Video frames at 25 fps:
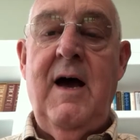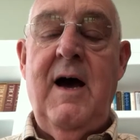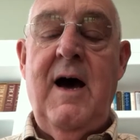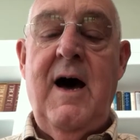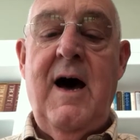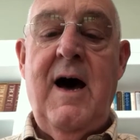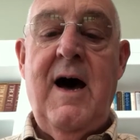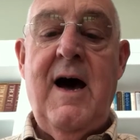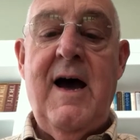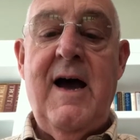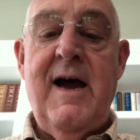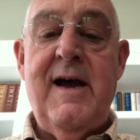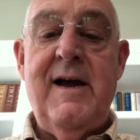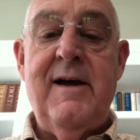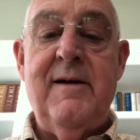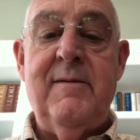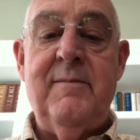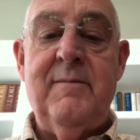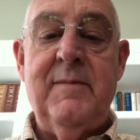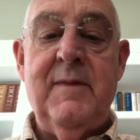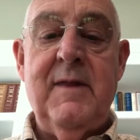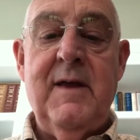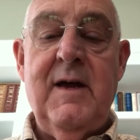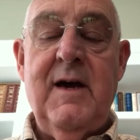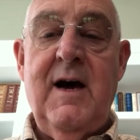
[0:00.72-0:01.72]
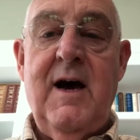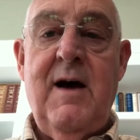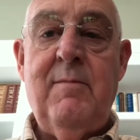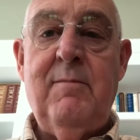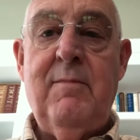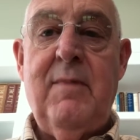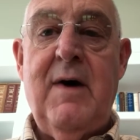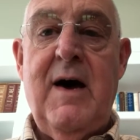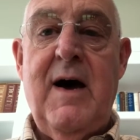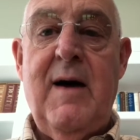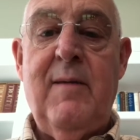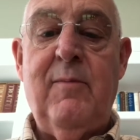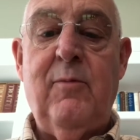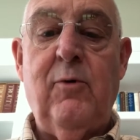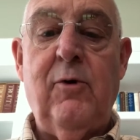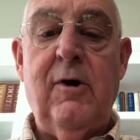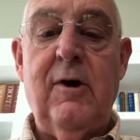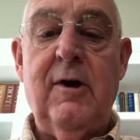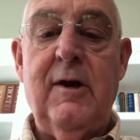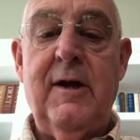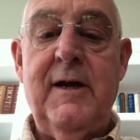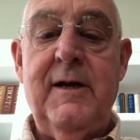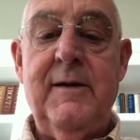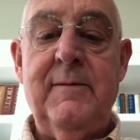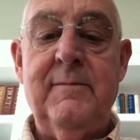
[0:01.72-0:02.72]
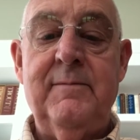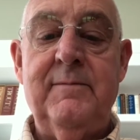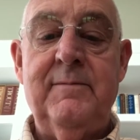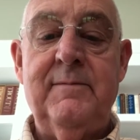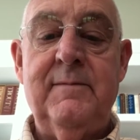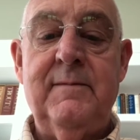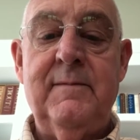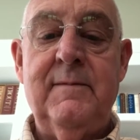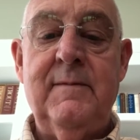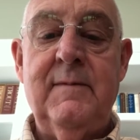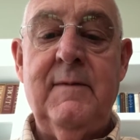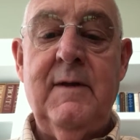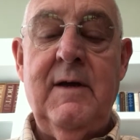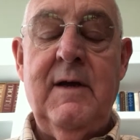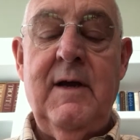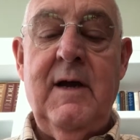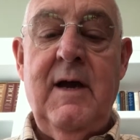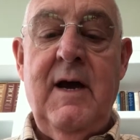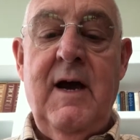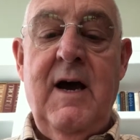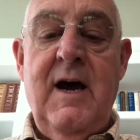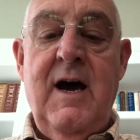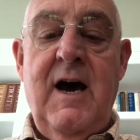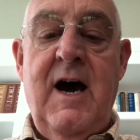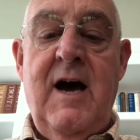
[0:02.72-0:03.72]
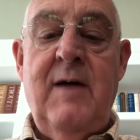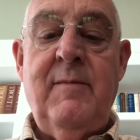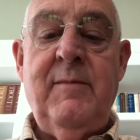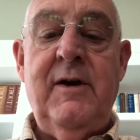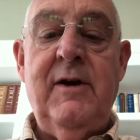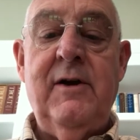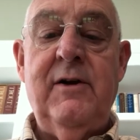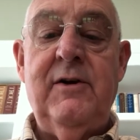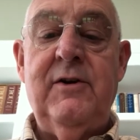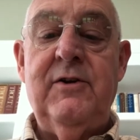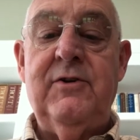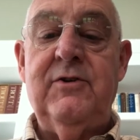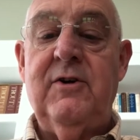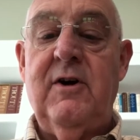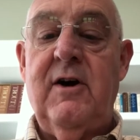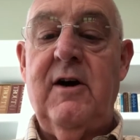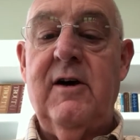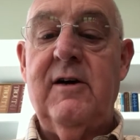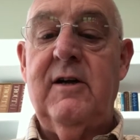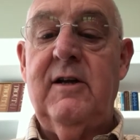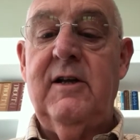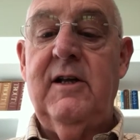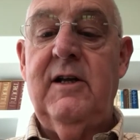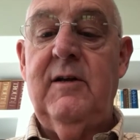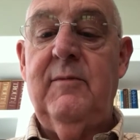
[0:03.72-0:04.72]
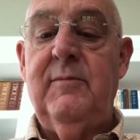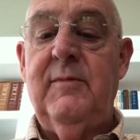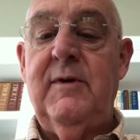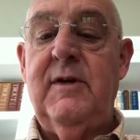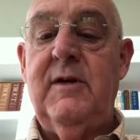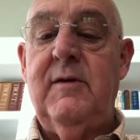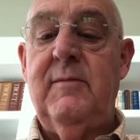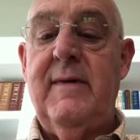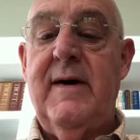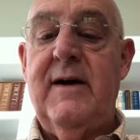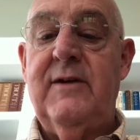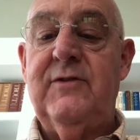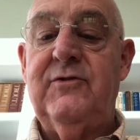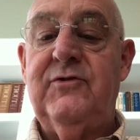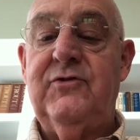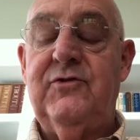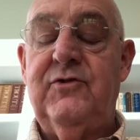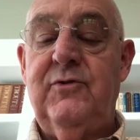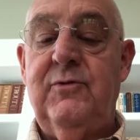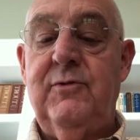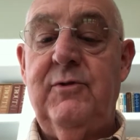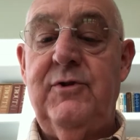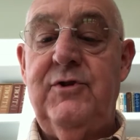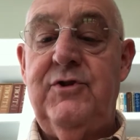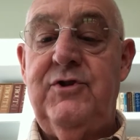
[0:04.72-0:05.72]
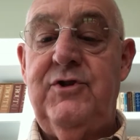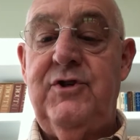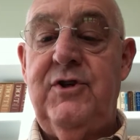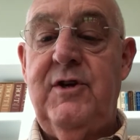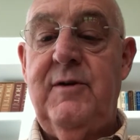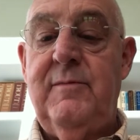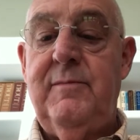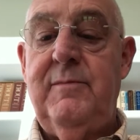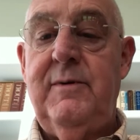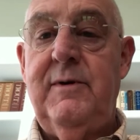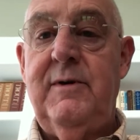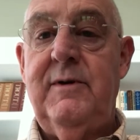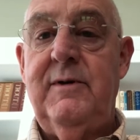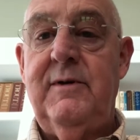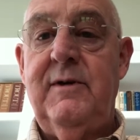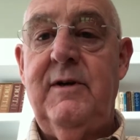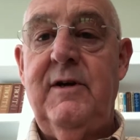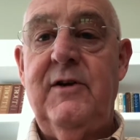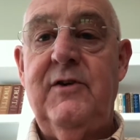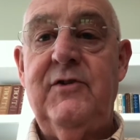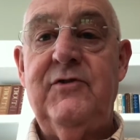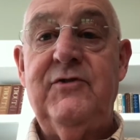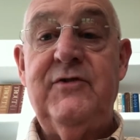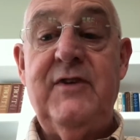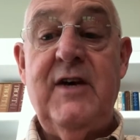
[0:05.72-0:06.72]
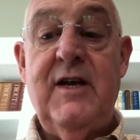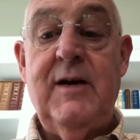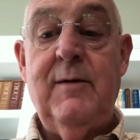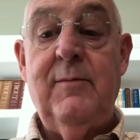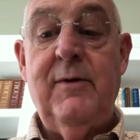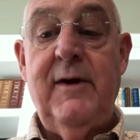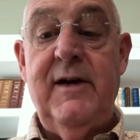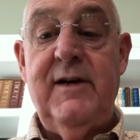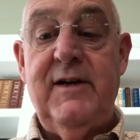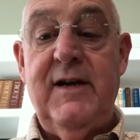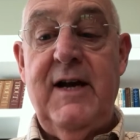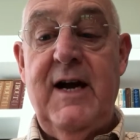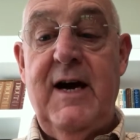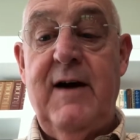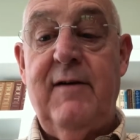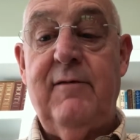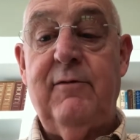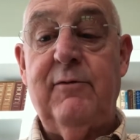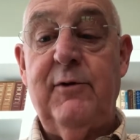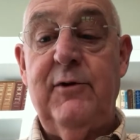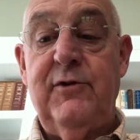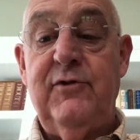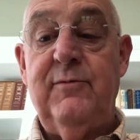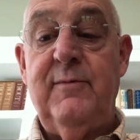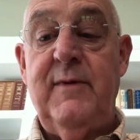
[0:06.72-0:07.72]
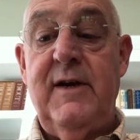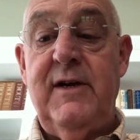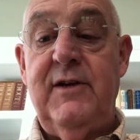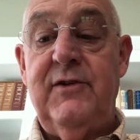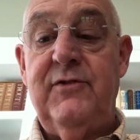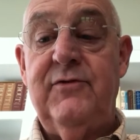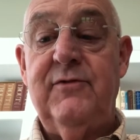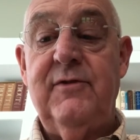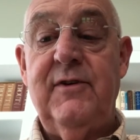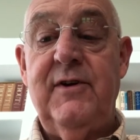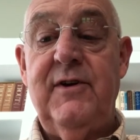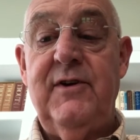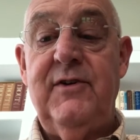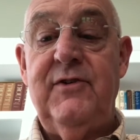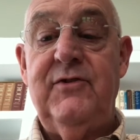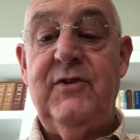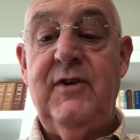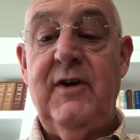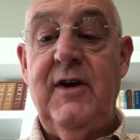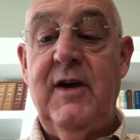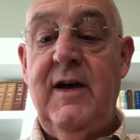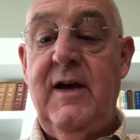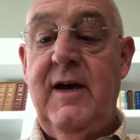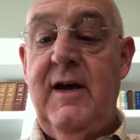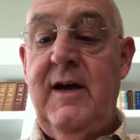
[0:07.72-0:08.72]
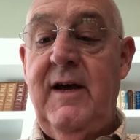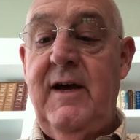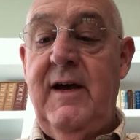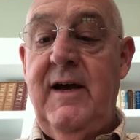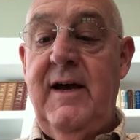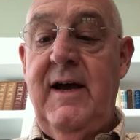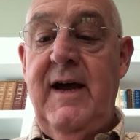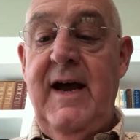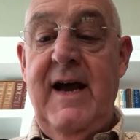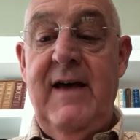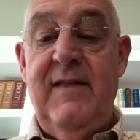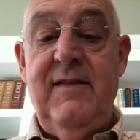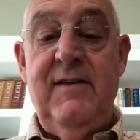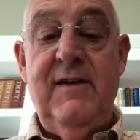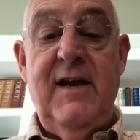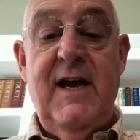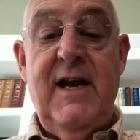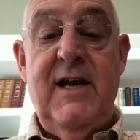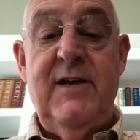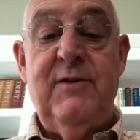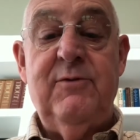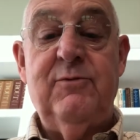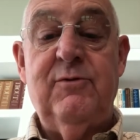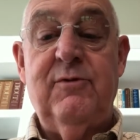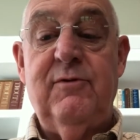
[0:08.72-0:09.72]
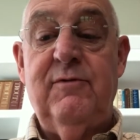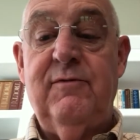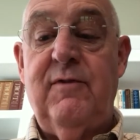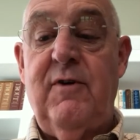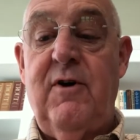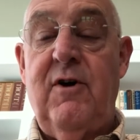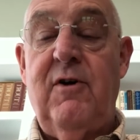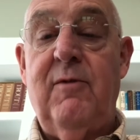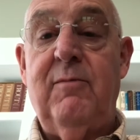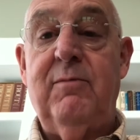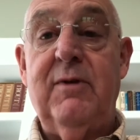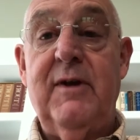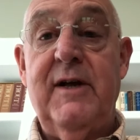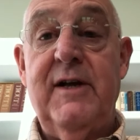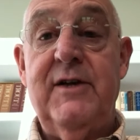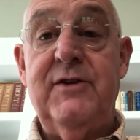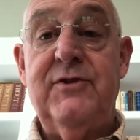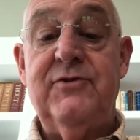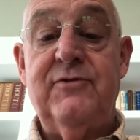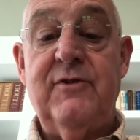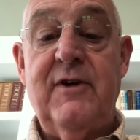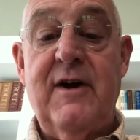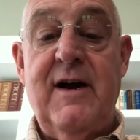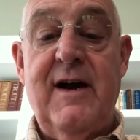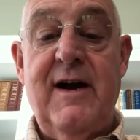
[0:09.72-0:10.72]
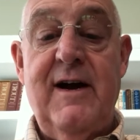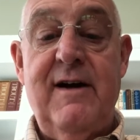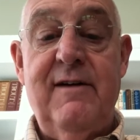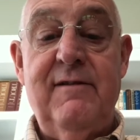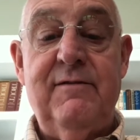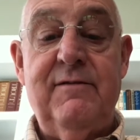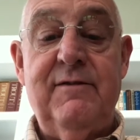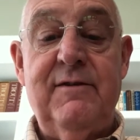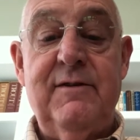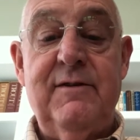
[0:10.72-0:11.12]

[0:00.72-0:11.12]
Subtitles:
Hi, I'm Bob Worley. I'm here to talk a little bit about stewardship, celebrate Calvary's ministries, and the annual fall pledge drive.